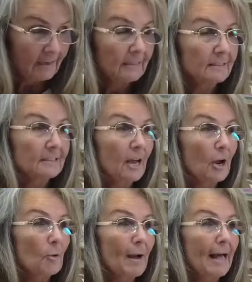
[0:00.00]
So
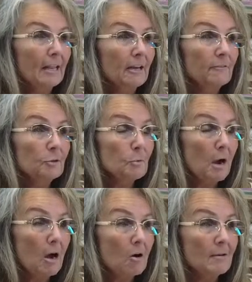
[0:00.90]
I love you
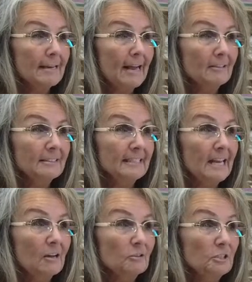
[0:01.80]
all, and I'll see
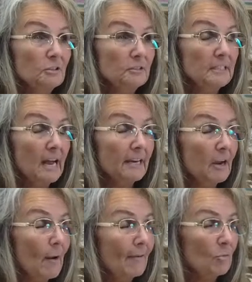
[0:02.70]
y'all Tuesday night.
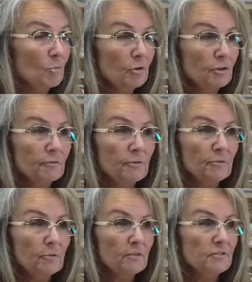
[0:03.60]
Y'all have a wonderful
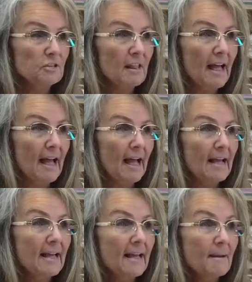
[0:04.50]
4th of July.
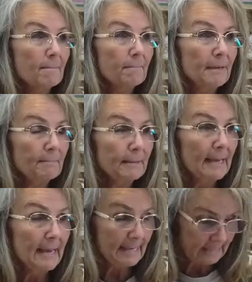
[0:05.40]
Be
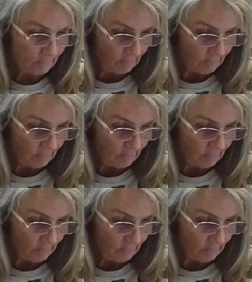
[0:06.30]
blessed.